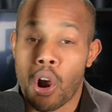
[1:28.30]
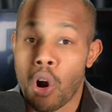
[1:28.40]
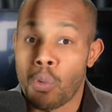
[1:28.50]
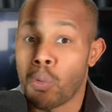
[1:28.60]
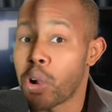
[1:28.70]

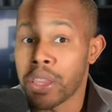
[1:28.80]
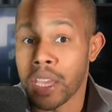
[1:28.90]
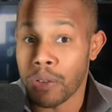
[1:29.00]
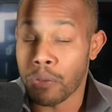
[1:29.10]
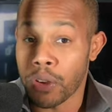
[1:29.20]
Would
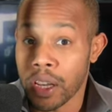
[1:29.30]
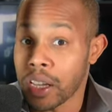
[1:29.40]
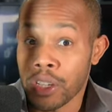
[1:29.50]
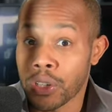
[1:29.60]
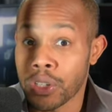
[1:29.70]
they fit
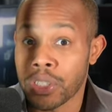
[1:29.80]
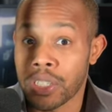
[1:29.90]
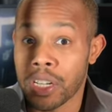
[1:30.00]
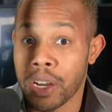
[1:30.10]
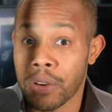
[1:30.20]
in your
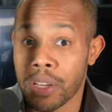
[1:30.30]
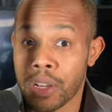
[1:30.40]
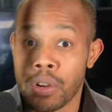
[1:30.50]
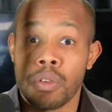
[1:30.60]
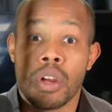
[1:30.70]

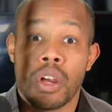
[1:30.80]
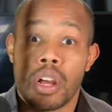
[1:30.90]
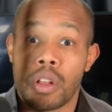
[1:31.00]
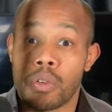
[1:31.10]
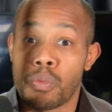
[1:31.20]
scenario?
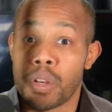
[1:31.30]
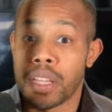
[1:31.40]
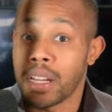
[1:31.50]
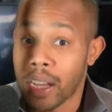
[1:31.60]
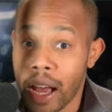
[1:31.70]
Would
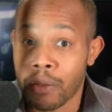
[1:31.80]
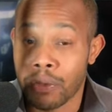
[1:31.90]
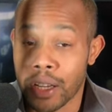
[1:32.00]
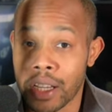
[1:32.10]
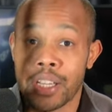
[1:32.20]
they not
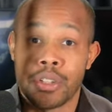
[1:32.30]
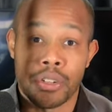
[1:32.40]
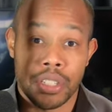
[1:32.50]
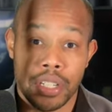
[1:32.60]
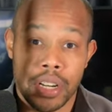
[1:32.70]
fit in your
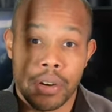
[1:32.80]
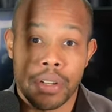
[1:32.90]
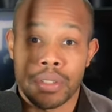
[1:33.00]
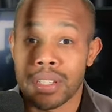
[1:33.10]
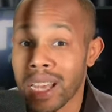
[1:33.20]
scenario?
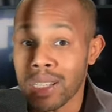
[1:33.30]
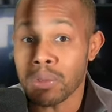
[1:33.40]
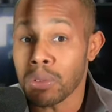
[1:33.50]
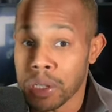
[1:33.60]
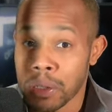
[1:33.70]
So that's
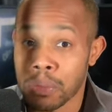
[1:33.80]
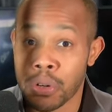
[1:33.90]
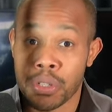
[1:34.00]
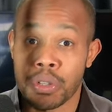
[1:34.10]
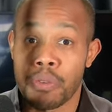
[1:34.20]
what we're going to
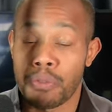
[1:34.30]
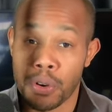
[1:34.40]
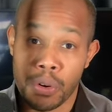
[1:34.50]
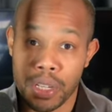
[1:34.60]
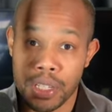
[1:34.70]
more so
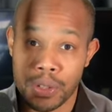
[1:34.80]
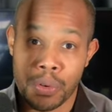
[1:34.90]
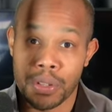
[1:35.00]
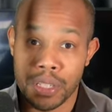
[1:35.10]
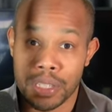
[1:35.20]
focus
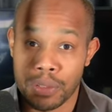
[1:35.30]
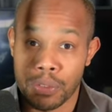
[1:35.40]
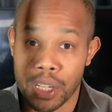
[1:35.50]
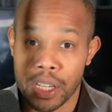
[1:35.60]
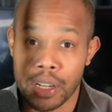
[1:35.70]
on this
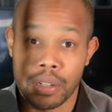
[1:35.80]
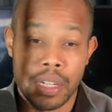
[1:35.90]
video